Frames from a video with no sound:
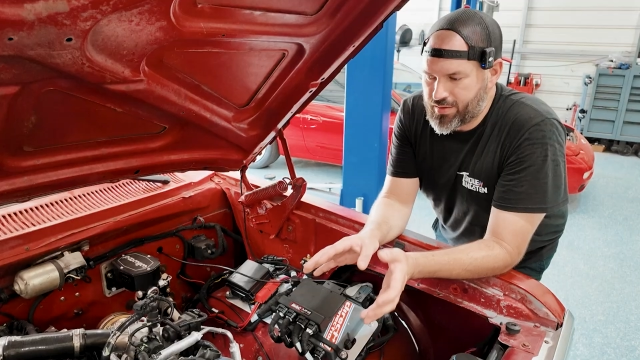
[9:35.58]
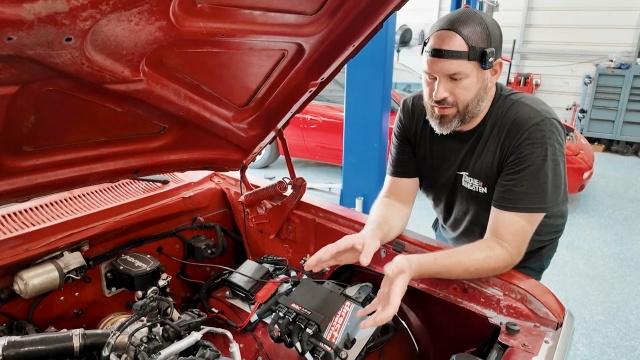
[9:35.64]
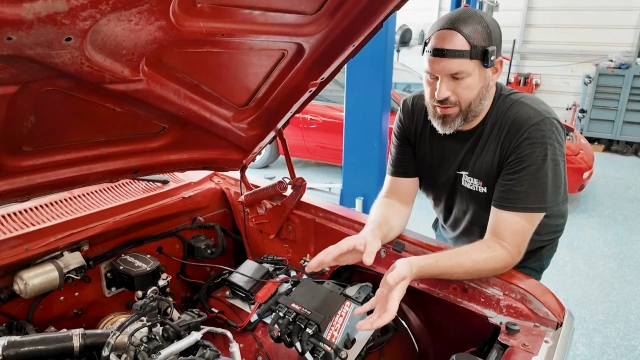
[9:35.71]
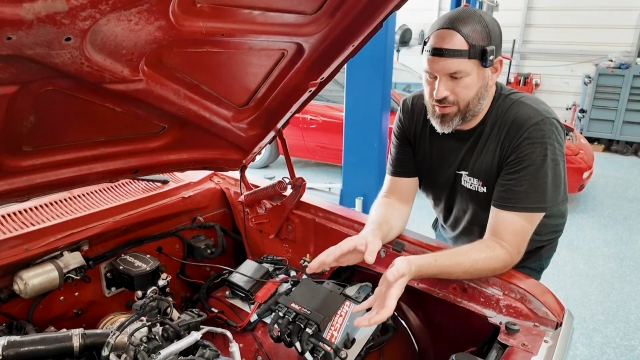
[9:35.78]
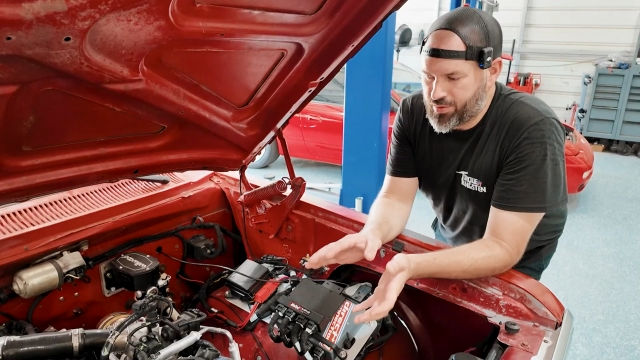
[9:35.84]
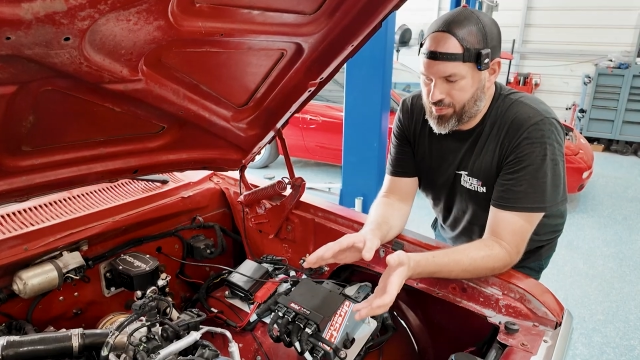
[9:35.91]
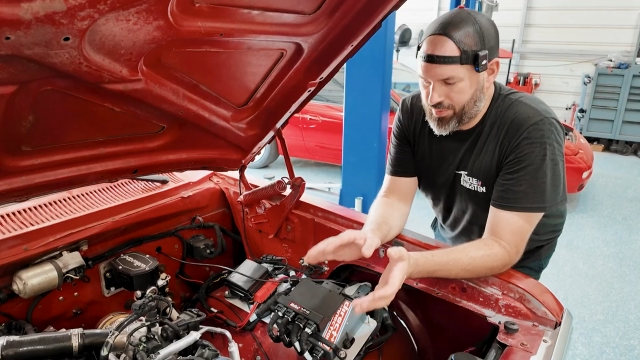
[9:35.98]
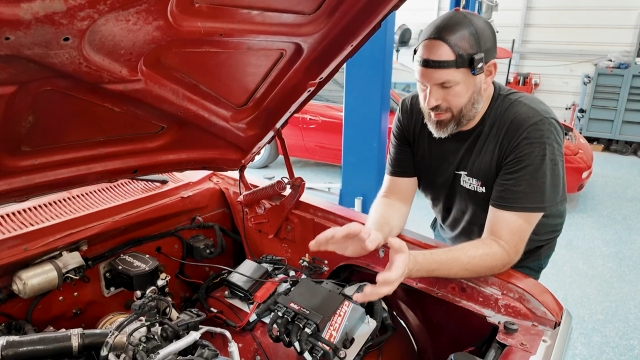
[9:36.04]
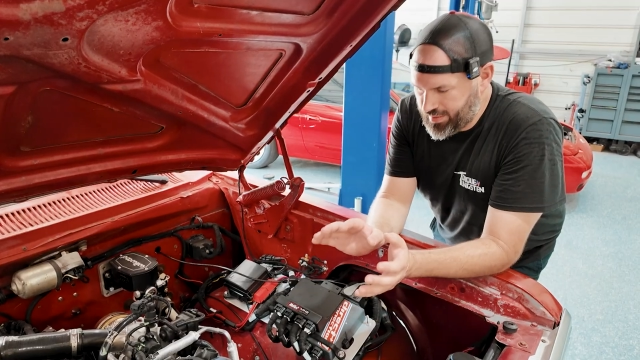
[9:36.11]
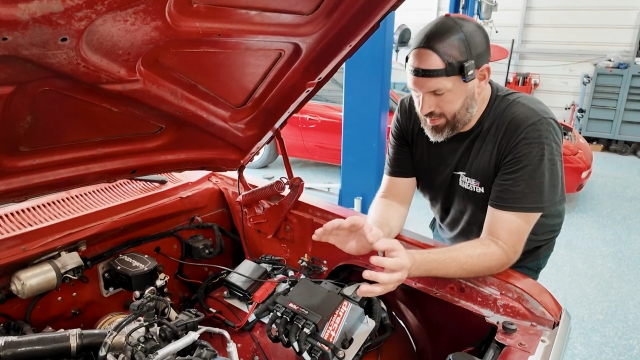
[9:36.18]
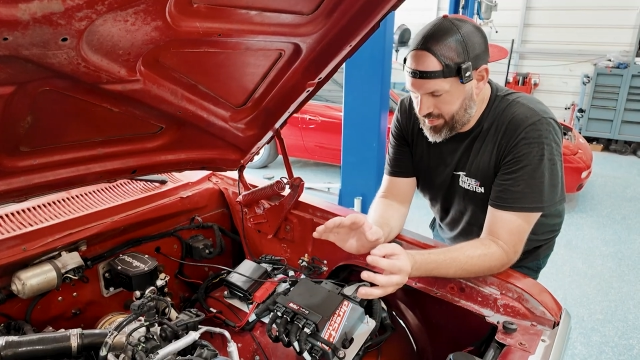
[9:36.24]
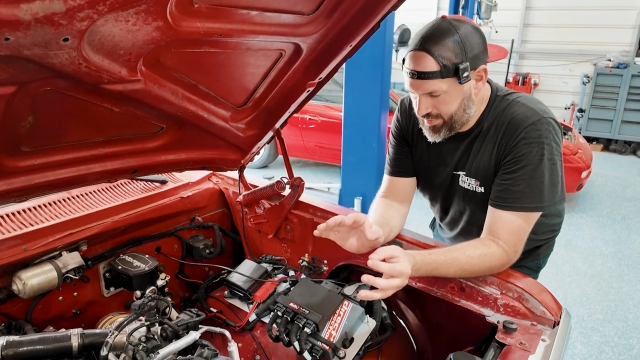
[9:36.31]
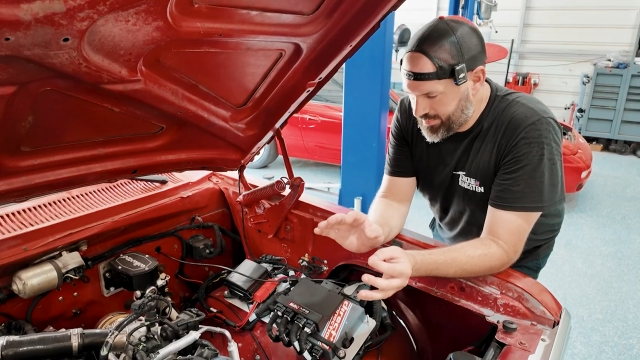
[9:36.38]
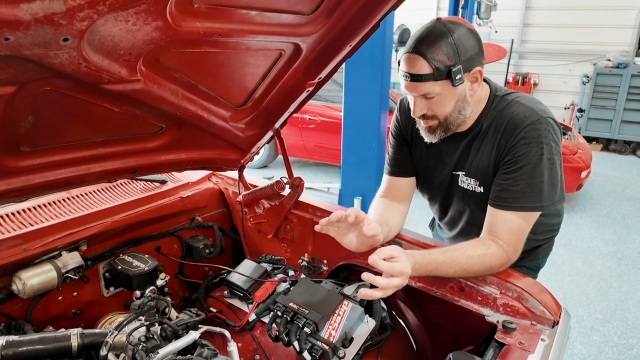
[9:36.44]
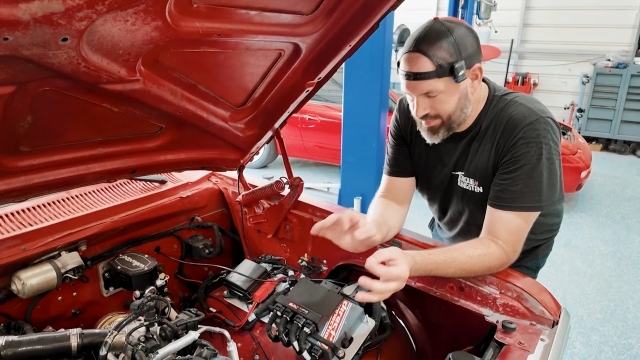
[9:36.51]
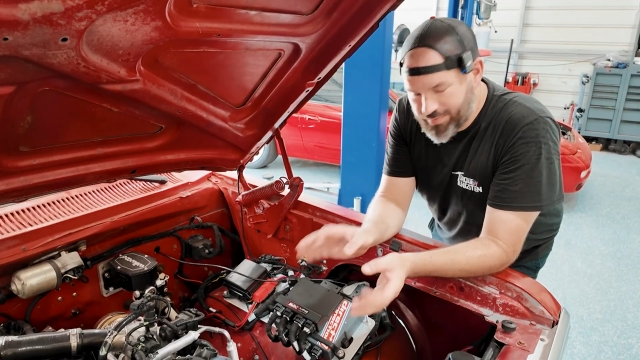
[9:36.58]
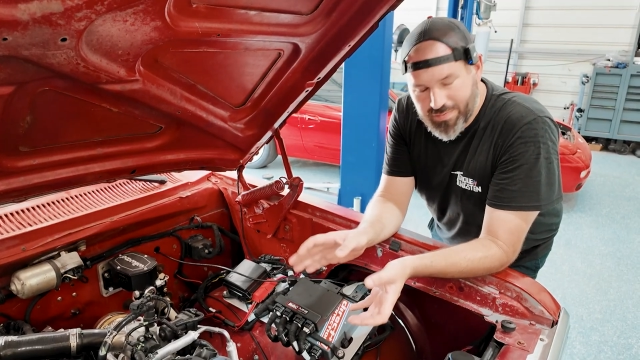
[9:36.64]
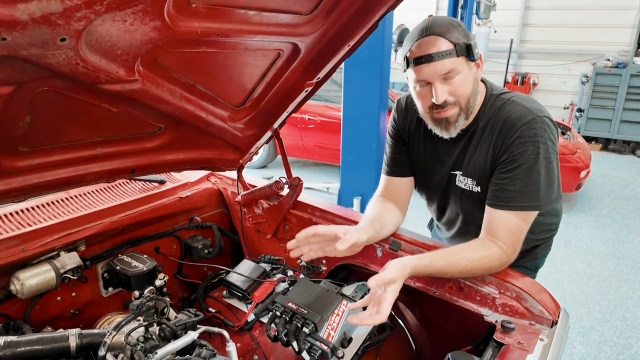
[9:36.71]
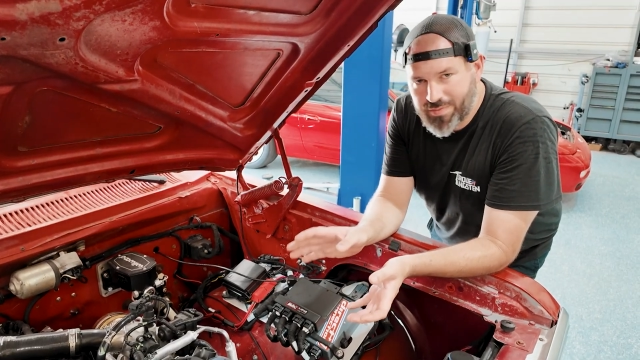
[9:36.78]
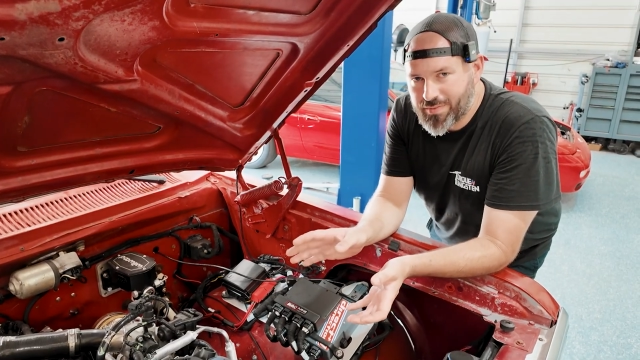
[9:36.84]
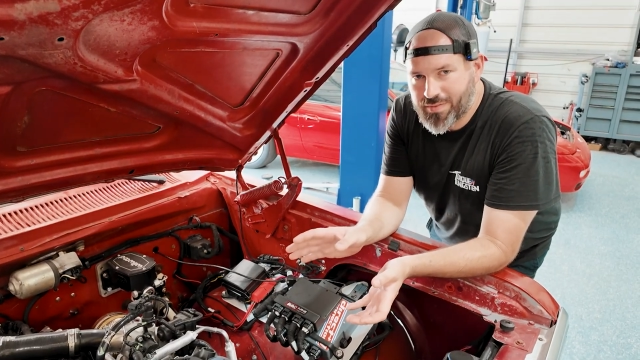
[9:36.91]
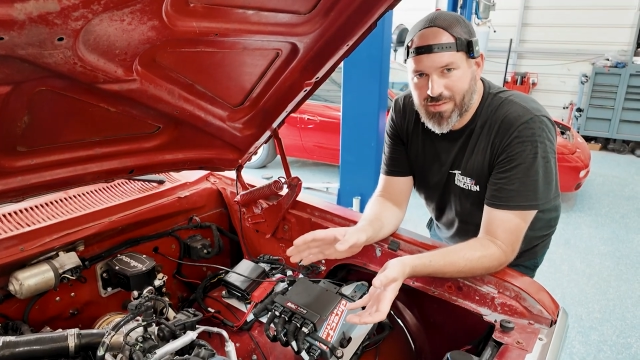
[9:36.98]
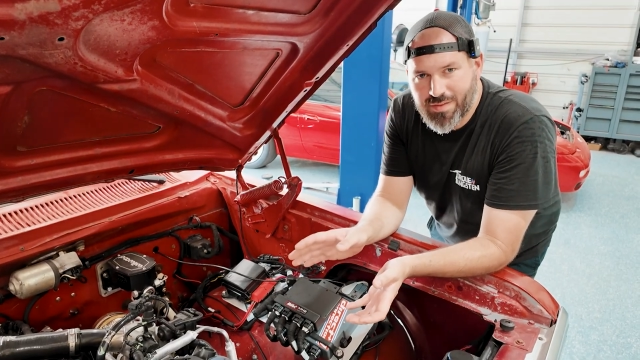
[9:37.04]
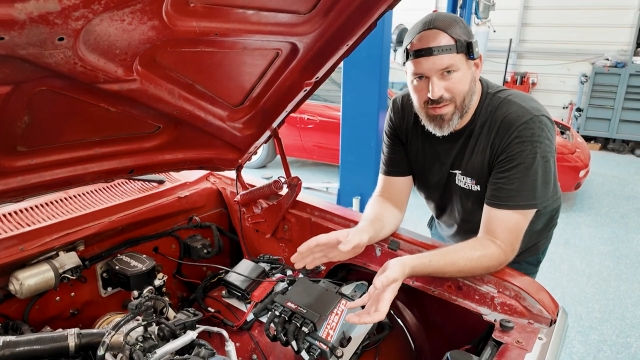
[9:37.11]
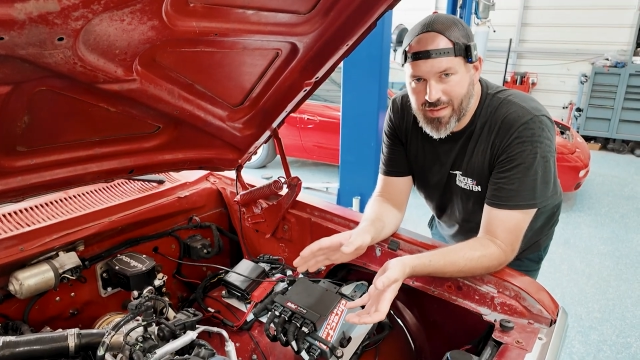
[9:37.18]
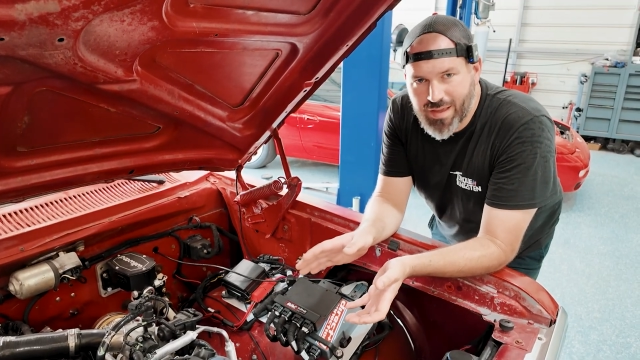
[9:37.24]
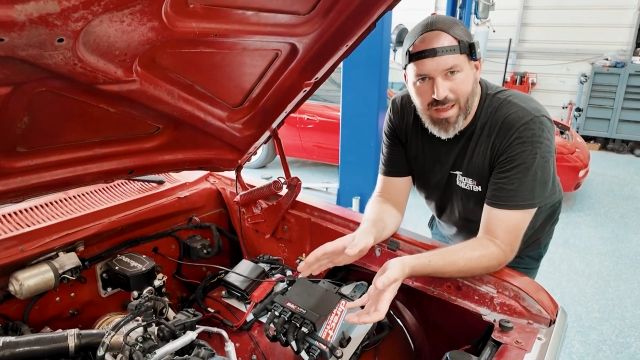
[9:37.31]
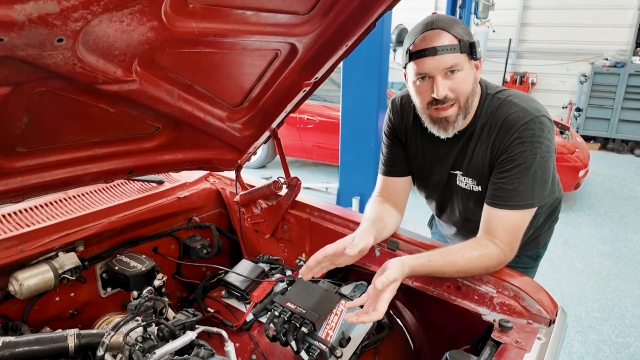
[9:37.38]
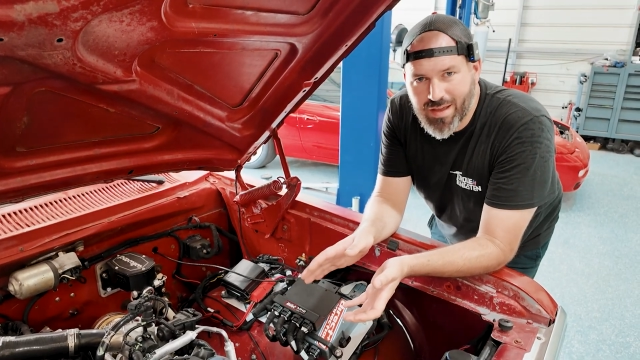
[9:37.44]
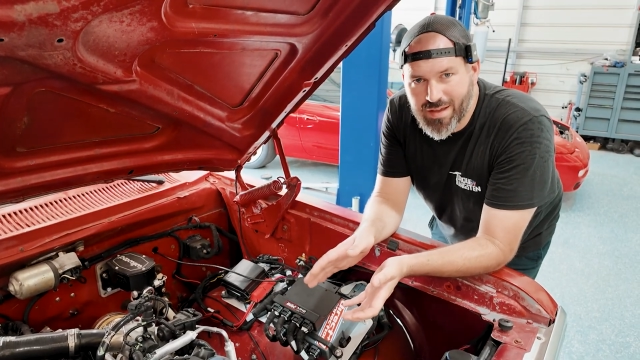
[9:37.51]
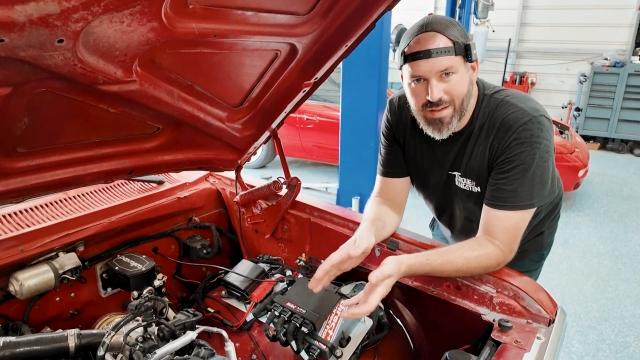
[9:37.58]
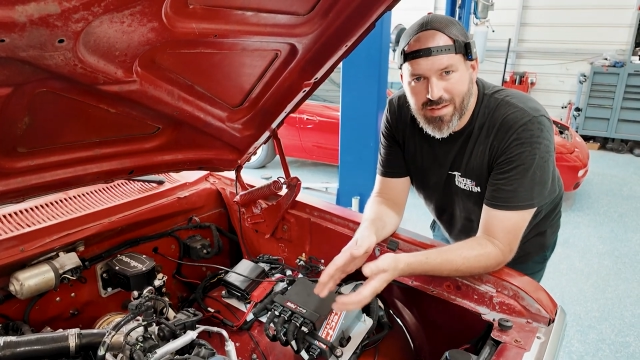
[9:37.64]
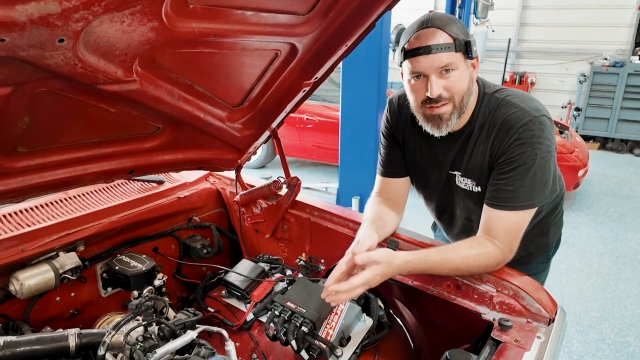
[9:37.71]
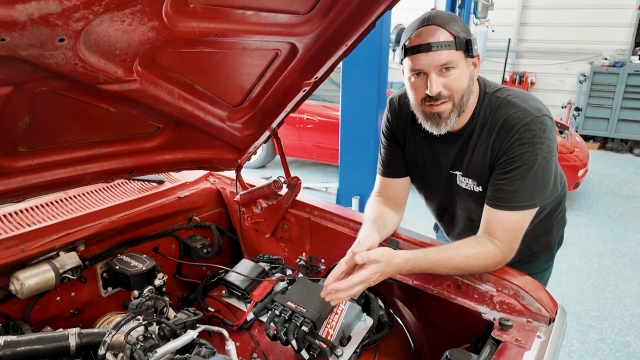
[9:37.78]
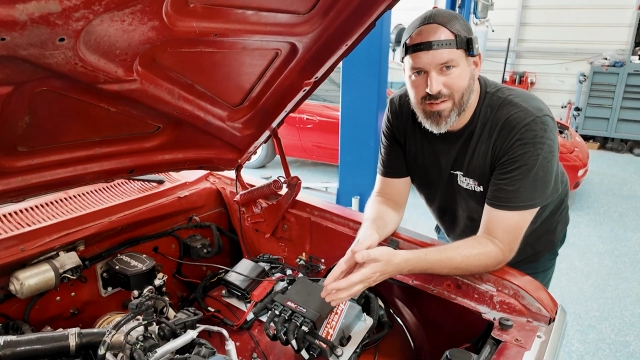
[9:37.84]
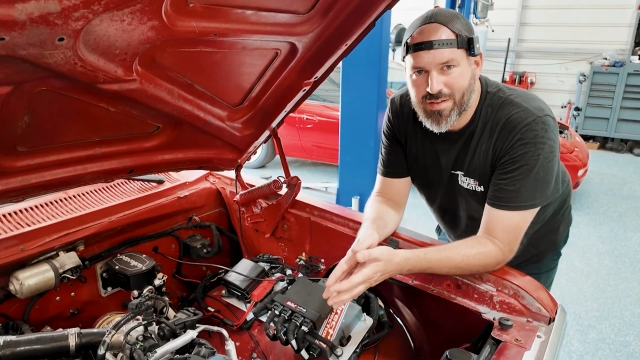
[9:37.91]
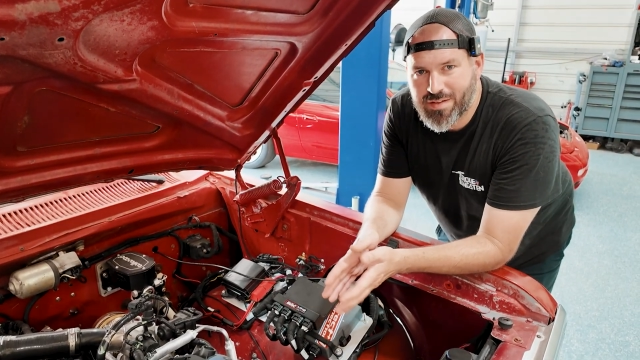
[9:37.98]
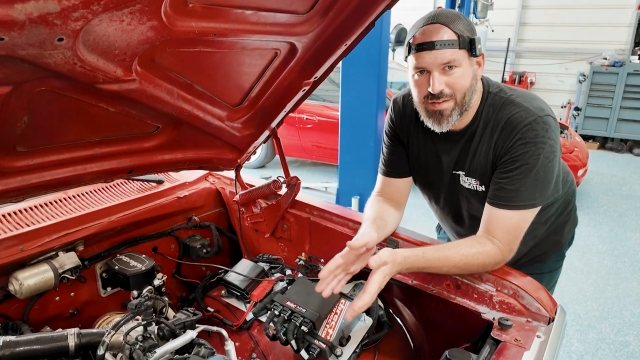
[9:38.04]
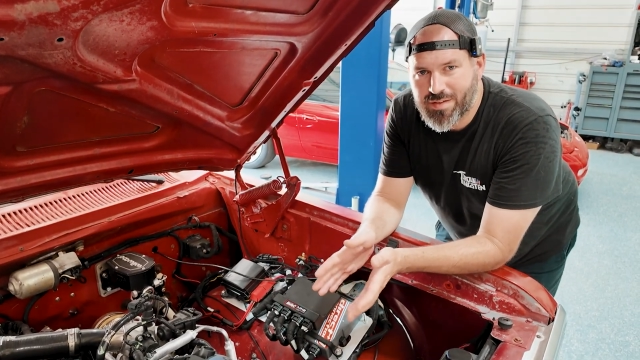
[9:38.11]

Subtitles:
we're not trying to go too far, because there is a line